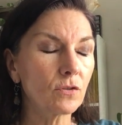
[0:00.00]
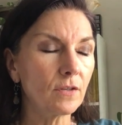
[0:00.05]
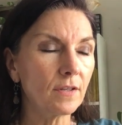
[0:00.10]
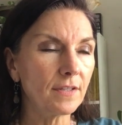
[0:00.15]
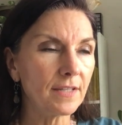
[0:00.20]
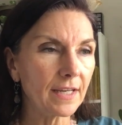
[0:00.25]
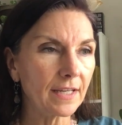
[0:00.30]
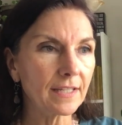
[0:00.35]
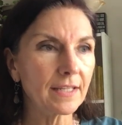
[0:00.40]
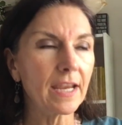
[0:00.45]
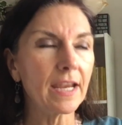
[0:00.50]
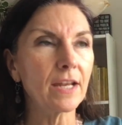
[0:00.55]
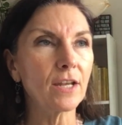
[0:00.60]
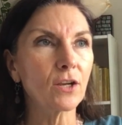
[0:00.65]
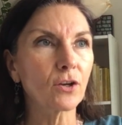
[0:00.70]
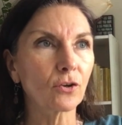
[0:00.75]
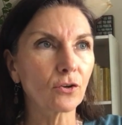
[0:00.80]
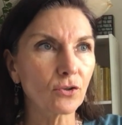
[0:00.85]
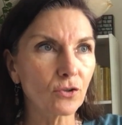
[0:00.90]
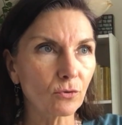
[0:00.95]

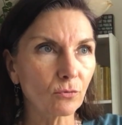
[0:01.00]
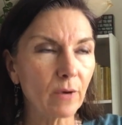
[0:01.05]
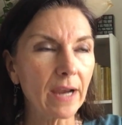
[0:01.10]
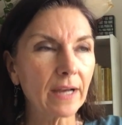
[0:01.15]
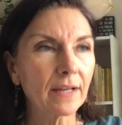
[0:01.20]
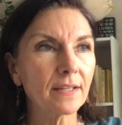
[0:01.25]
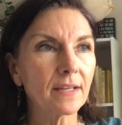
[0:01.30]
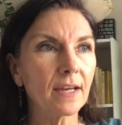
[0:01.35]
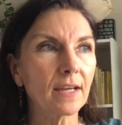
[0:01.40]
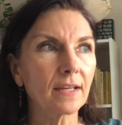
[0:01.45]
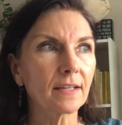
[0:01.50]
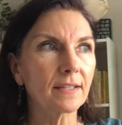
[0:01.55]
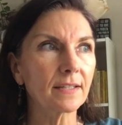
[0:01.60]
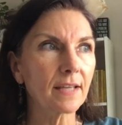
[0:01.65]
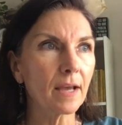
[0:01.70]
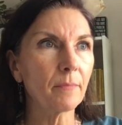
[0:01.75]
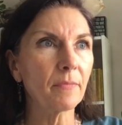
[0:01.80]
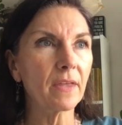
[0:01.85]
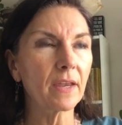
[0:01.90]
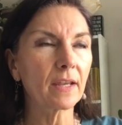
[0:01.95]
dictating or directing
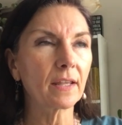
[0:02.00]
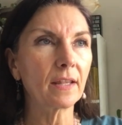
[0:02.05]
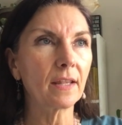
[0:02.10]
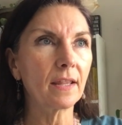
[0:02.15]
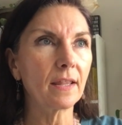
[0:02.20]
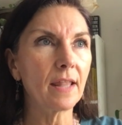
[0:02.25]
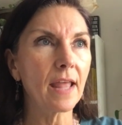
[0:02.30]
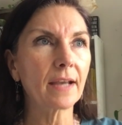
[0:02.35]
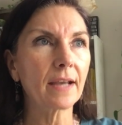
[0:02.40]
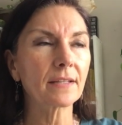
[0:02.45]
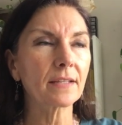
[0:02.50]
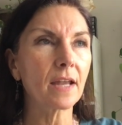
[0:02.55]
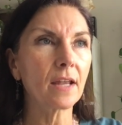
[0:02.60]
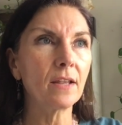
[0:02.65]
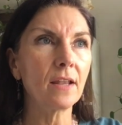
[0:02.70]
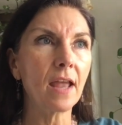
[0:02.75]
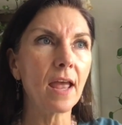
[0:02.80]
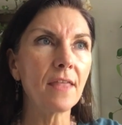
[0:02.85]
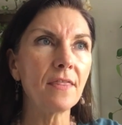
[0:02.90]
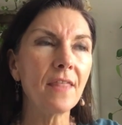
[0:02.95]
something next.
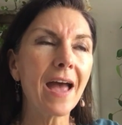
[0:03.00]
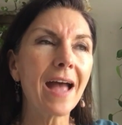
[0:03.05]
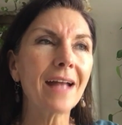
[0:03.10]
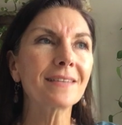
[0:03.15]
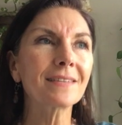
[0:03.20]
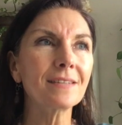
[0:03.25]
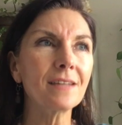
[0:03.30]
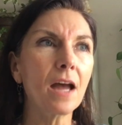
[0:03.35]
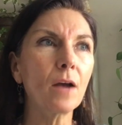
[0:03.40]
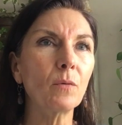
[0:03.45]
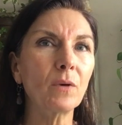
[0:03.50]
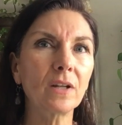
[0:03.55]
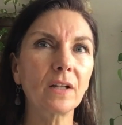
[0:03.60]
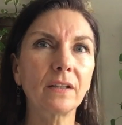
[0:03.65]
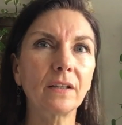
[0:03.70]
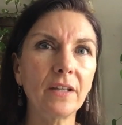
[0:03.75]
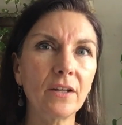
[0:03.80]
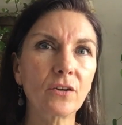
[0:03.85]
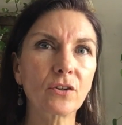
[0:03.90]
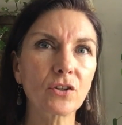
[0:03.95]
And that's not what a
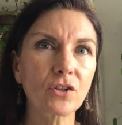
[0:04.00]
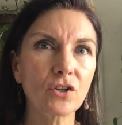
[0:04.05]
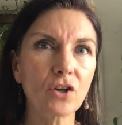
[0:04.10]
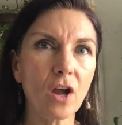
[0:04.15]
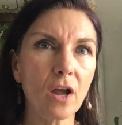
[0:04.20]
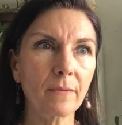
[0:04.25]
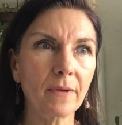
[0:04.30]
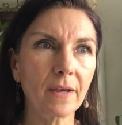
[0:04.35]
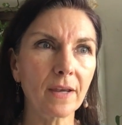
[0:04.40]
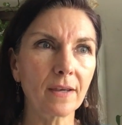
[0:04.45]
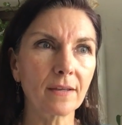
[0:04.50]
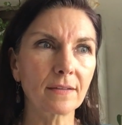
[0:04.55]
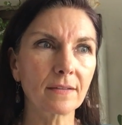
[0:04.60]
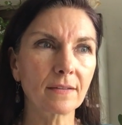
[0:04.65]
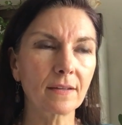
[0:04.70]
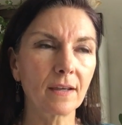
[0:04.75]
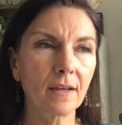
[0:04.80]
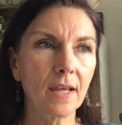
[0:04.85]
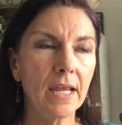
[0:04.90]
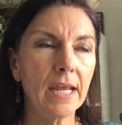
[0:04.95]
leader's job
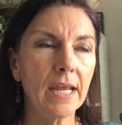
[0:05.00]
is.